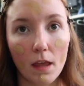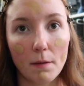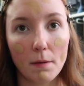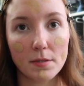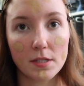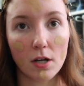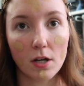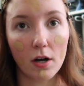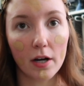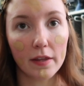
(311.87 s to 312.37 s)
I'm
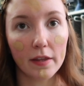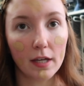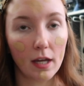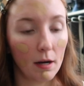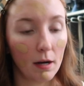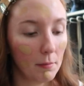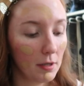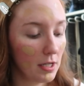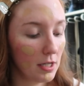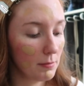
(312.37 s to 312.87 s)
sorry the
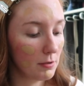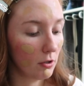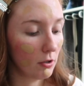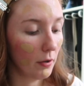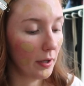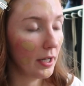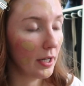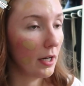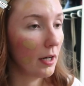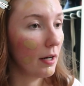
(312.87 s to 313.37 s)
camera keeps
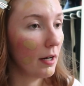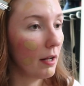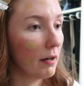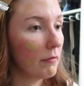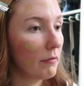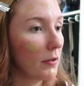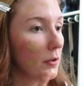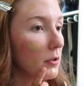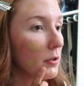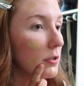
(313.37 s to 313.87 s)
going in and out
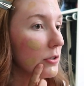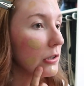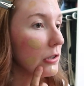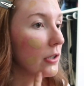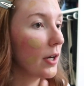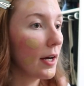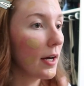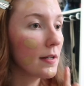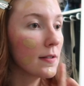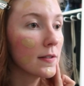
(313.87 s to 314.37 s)
of focus, you
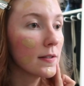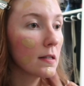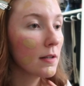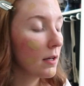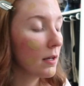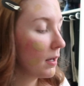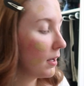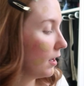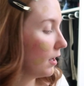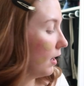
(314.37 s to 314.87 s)
guys.
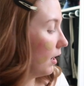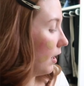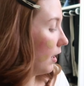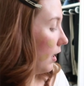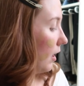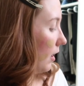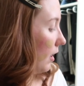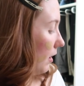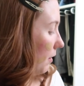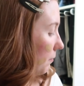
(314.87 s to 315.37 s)

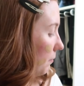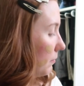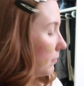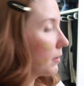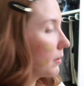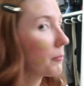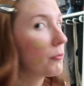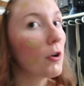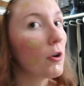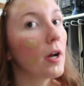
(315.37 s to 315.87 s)
Um,
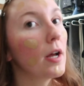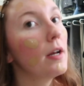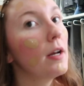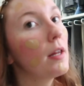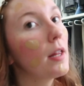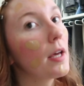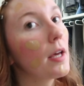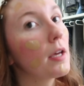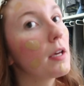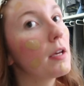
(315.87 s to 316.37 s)
I'm trying
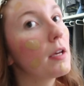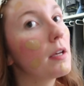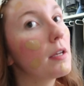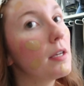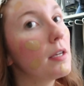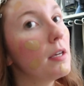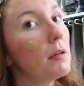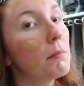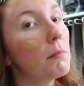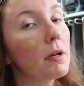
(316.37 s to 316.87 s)
to like
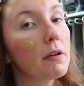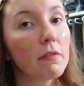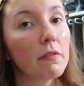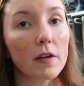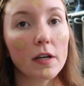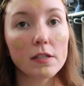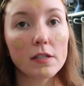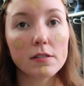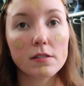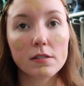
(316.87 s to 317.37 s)
keep my
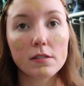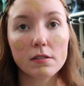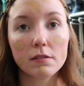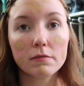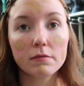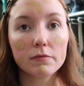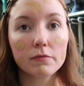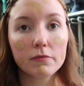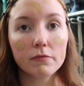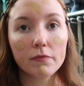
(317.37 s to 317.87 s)
face
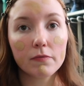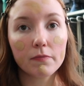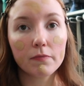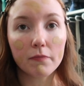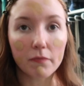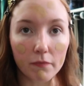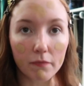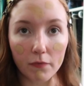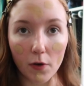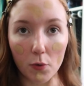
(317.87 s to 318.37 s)

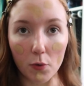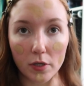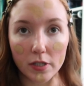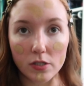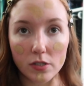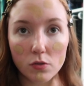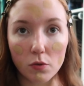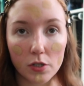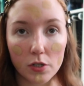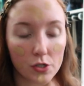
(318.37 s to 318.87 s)

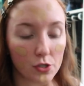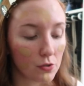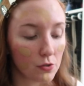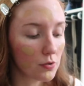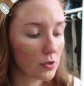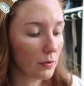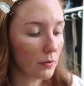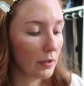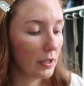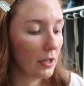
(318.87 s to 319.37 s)
focused towards you
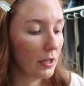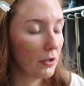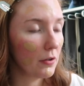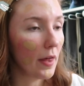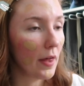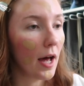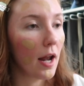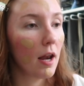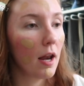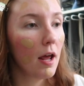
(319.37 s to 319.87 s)
so it doesn't do
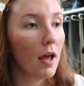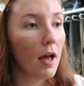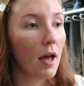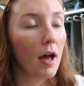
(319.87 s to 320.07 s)
that.